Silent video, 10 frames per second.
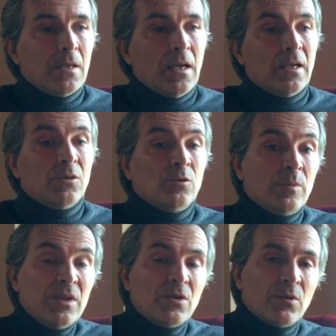and to
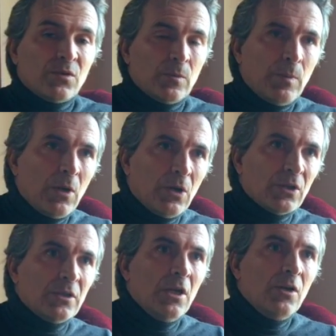be of
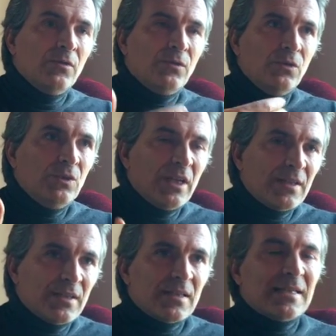support through the
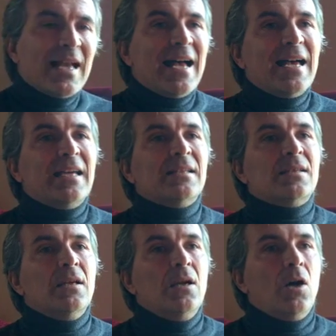
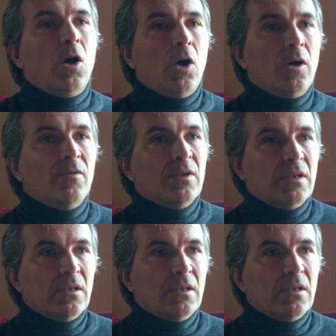exercise of